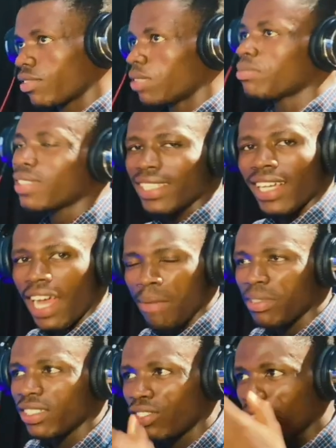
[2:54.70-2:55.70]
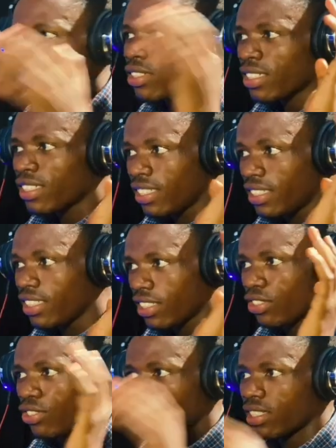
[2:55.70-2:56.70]
See,
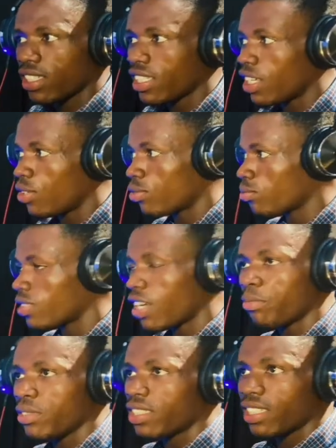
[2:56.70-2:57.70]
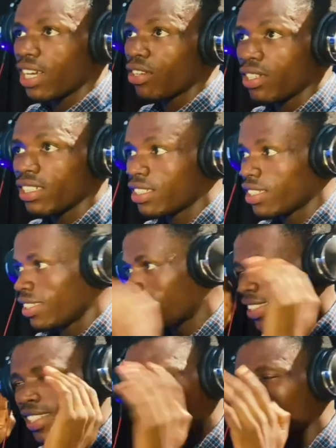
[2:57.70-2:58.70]
this is just the snare alone without being triggered or anything.
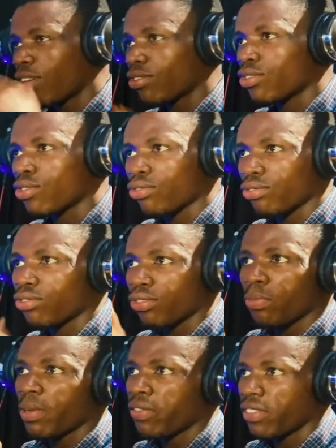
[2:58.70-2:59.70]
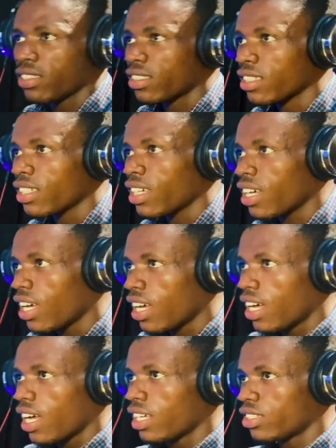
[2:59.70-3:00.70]
It sounds so perfect.
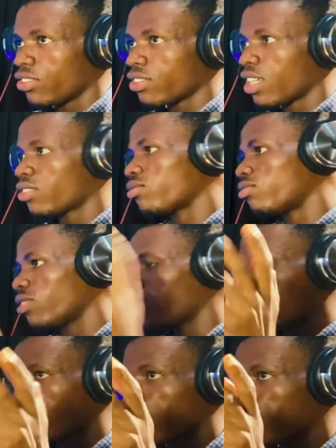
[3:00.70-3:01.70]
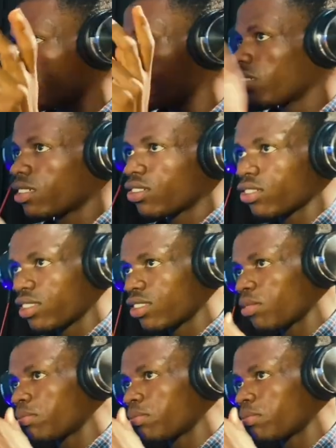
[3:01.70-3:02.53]
And just had to do it, take away, cut some